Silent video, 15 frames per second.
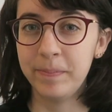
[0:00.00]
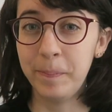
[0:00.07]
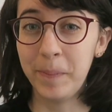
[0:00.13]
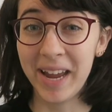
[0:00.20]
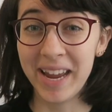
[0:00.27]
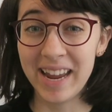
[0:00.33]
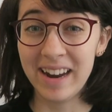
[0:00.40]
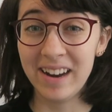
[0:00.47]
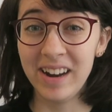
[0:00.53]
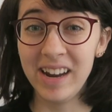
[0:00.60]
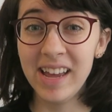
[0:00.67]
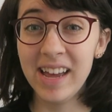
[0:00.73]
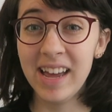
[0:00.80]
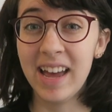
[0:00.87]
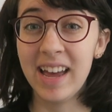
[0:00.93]
My
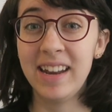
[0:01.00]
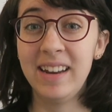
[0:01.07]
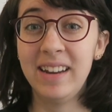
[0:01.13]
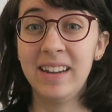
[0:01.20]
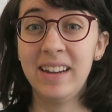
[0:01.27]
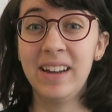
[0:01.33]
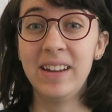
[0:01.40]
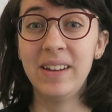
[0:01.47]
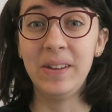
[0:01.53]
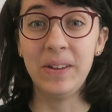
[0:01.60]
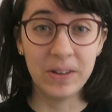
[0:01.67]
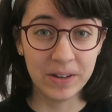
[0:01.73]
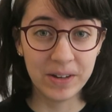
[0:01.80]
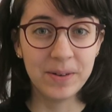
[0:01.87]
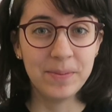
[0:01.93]
area had a
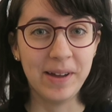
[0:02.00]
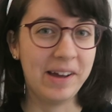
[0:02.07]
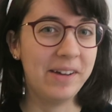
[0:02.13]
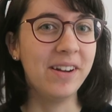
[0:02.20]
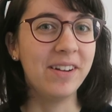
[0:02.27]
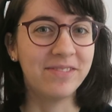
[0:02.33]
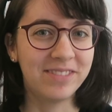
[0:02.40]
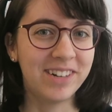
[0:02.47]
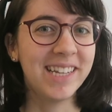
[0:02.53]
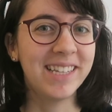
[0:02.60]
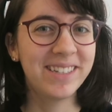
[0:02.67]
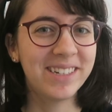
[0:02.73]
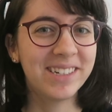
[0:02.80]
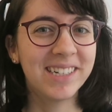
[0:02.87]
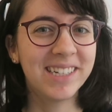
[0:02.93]
good amount of
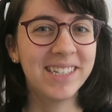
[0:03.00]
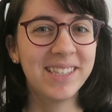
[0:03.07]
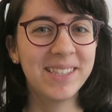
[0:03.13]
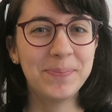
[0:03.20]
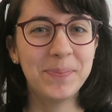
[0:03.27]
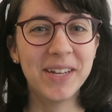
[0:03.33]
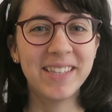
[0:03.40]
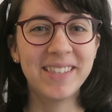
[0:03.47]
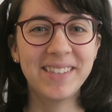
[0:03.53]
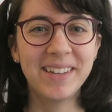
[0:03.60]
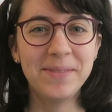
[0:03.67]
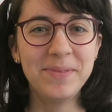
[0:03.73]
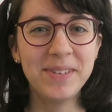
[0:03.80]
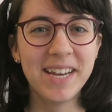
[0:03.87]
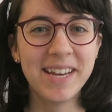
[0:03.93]
restaurants, but
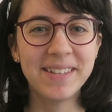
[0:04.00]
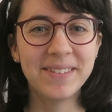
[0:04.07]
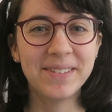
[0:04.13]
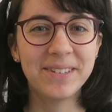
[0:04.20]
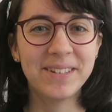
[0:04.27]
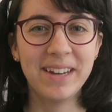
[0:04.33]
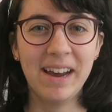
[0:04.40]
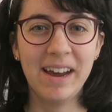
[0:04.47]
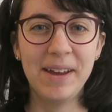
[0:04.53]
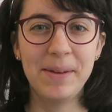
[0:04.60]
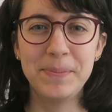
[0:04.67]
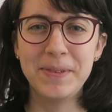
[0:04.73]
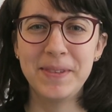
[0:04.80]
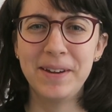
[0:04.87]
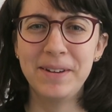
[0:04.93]
some days or
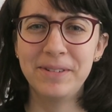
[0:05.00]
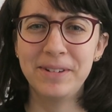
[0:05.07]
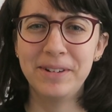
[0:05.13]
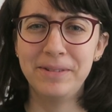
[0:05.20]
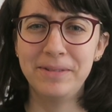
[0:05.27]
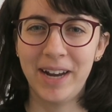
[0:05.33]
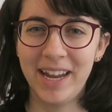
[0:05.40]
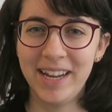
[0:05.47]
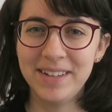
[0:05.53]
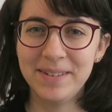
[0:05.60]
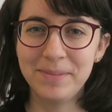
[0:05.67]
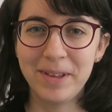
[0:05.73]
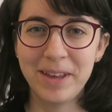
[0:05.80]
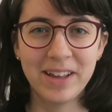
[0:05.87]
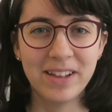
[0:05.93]
times they were
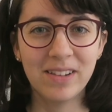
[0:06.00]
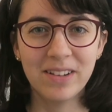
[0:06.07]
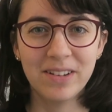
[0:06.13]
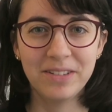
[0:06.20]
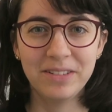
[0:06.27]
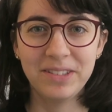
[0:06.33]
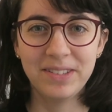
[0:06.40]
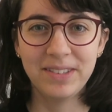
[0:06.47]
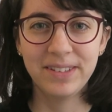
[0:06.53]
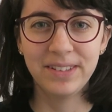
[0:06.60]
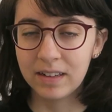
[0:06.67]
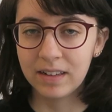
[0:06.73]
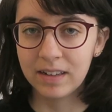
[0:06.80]
randomly closed.